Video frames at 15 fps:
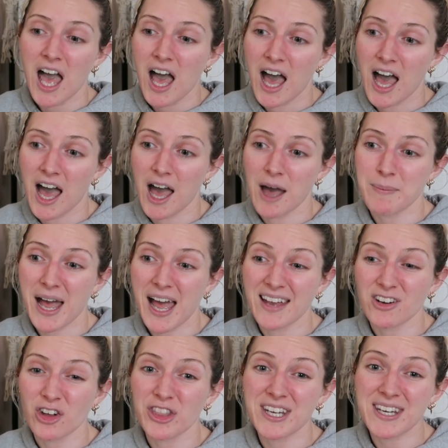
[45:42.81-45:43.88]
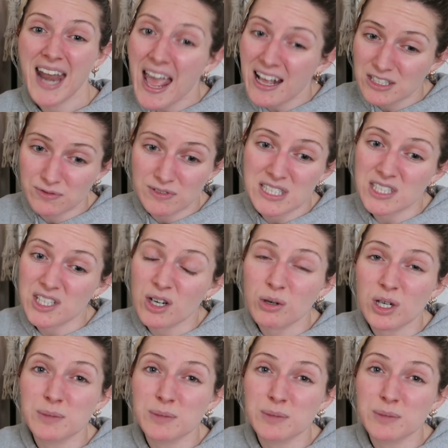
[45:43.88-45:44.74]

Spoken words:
And on the next video,